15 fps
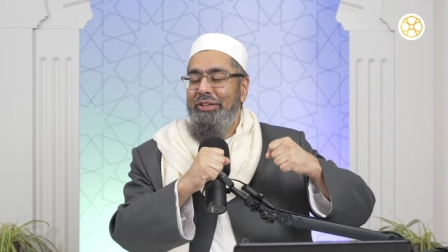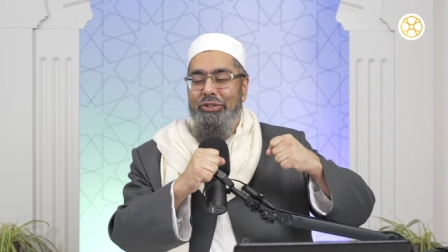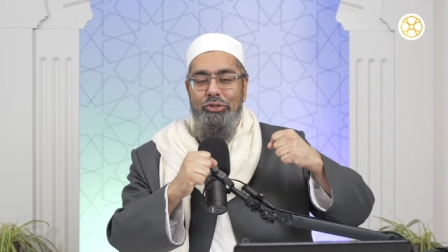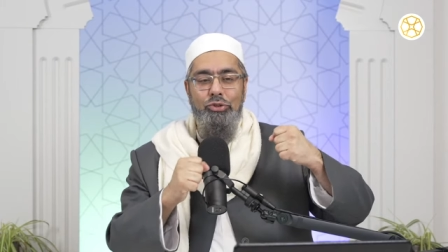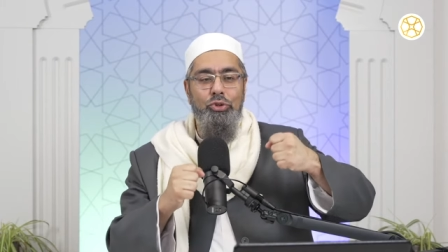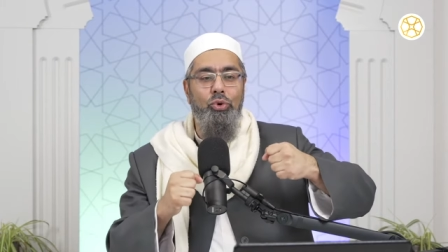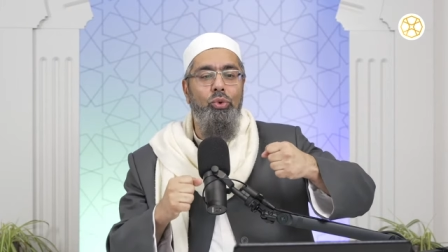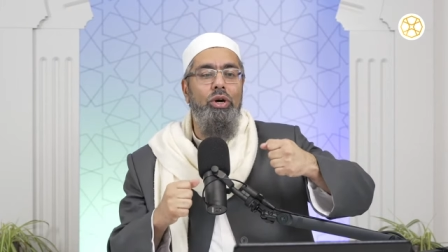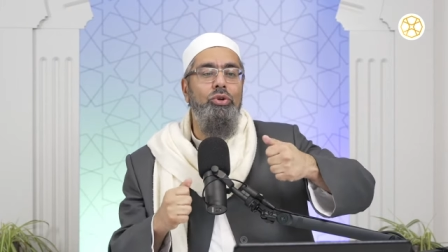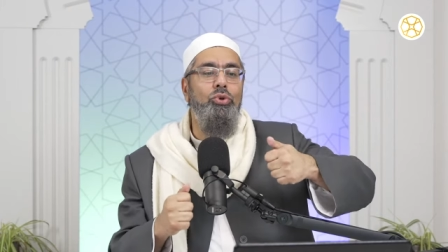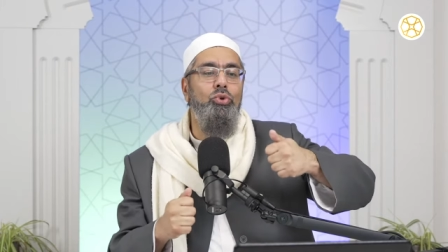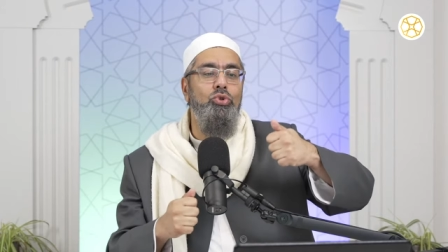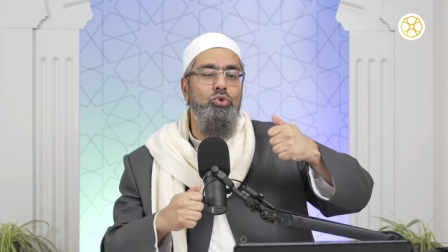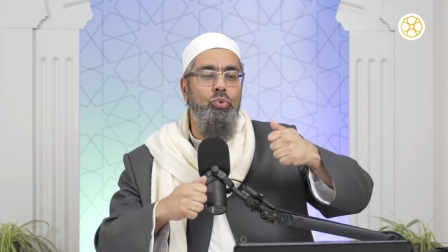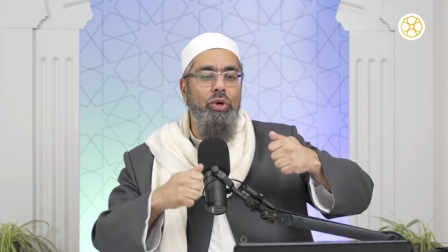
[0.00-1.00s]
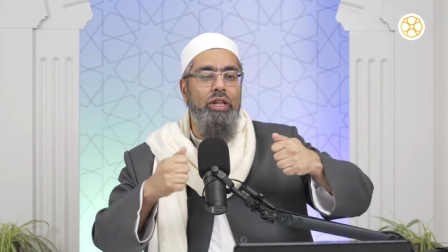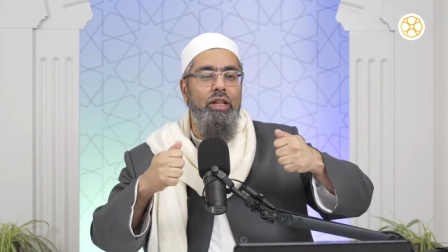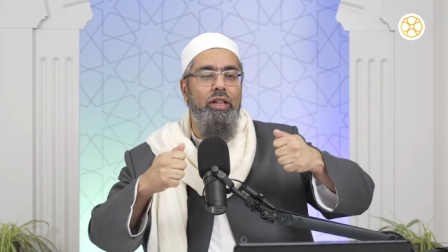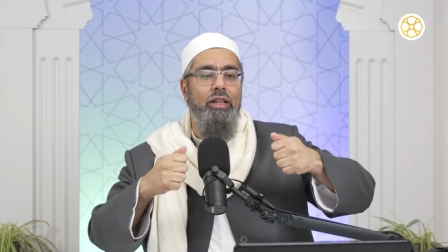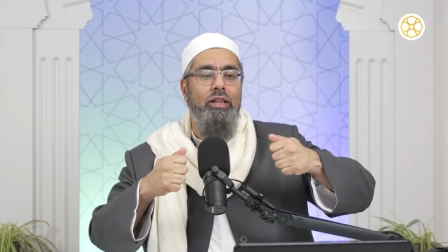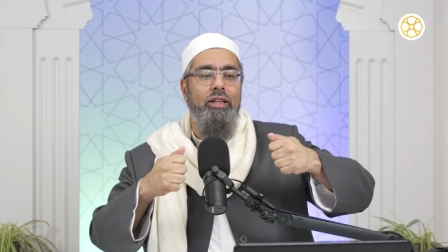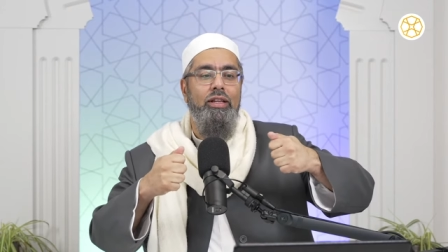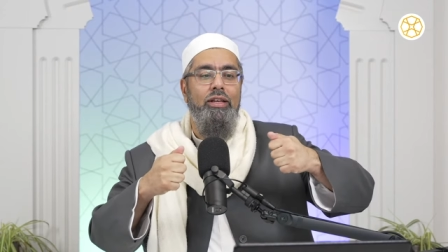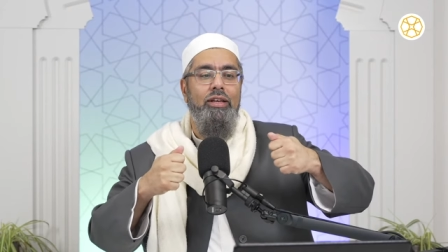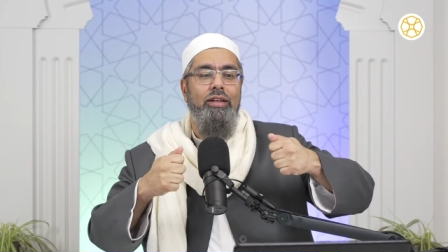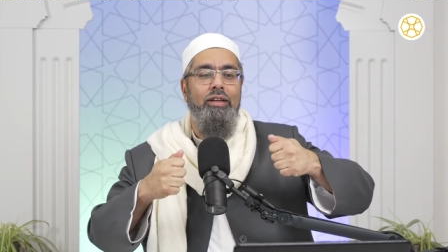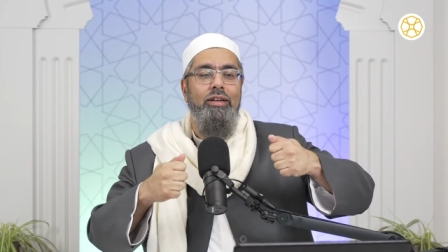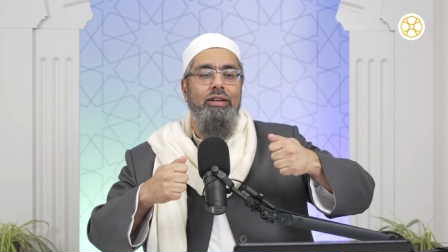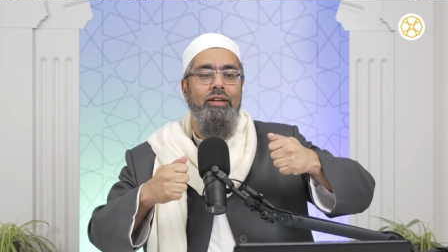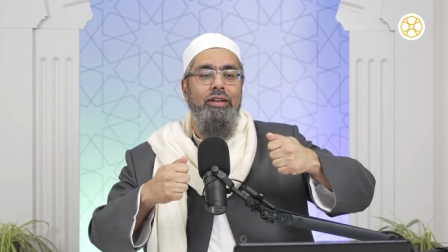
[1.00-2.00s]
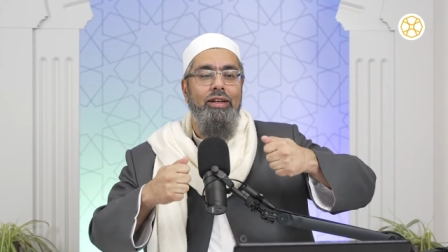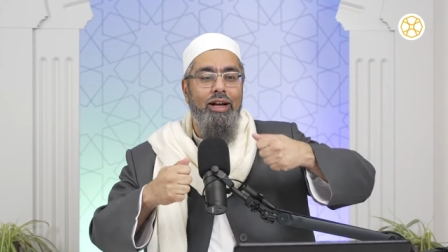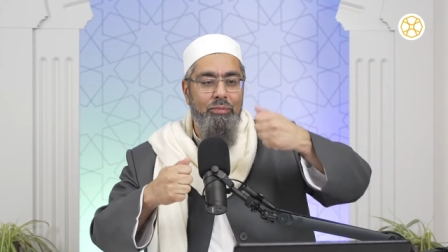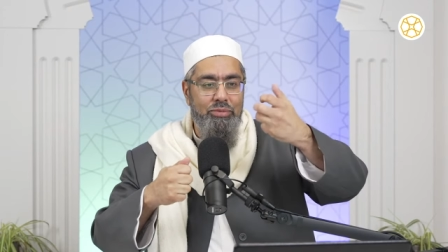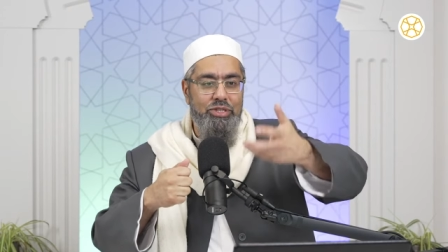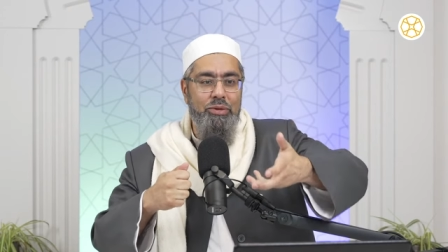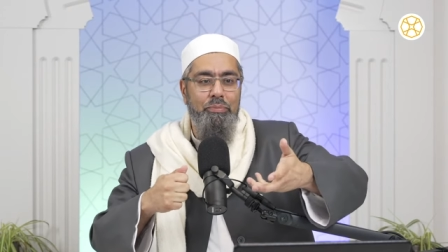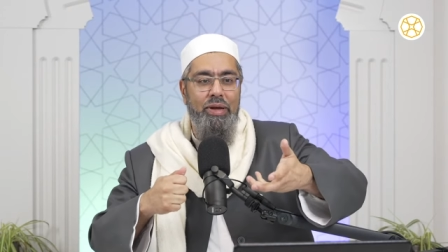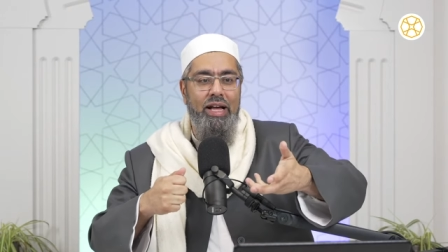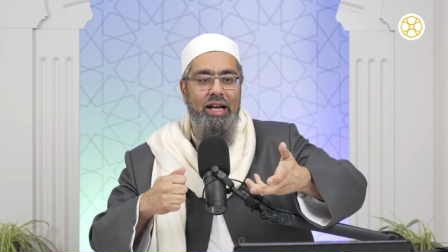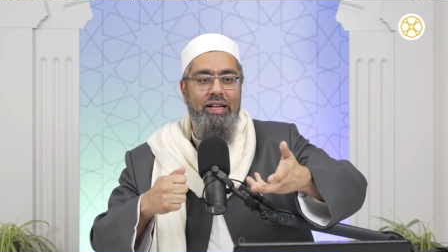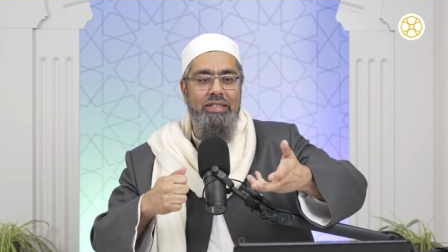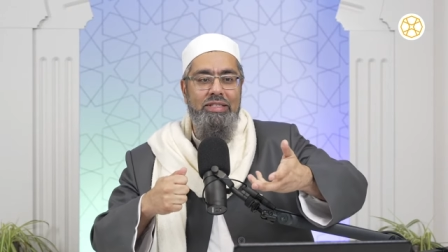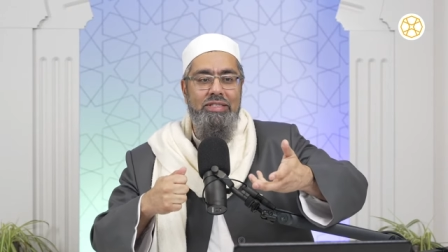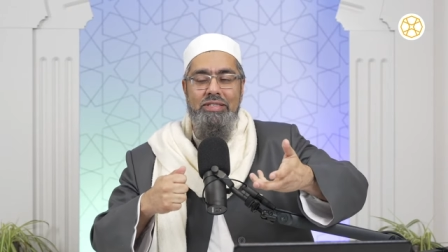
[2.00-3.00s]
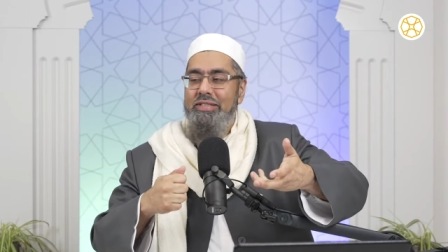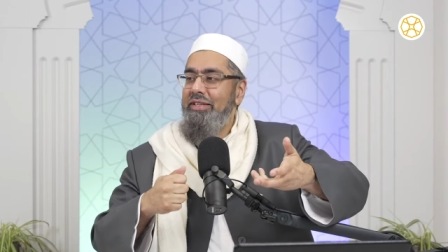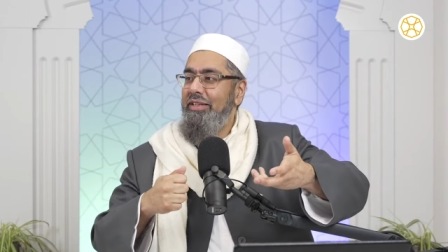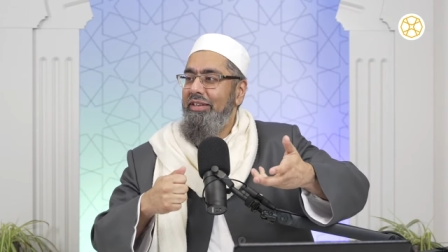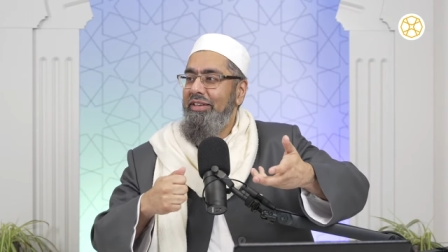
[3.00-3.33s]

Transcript: So the one whose will comes to pass,